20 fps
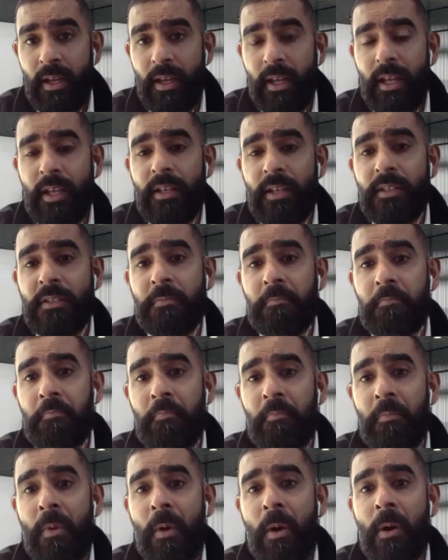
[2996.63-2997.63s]
is
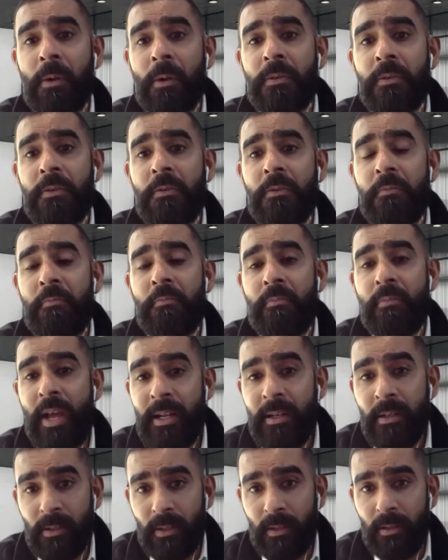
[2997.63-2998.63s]

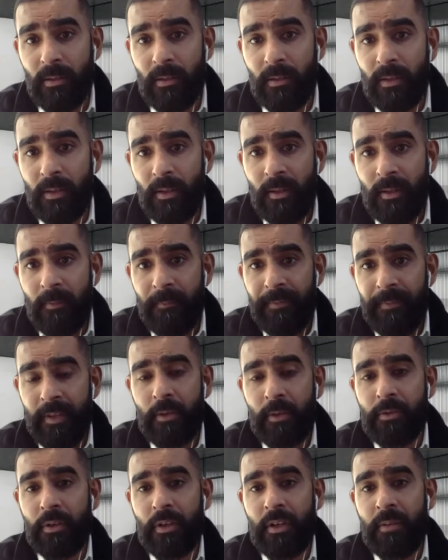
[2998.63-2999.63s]
monumental. You're
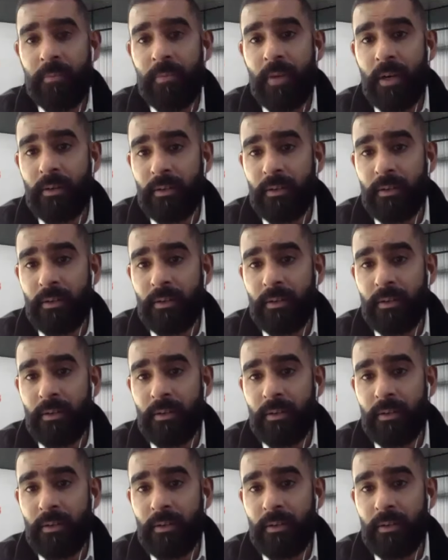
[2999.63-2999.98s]
talking about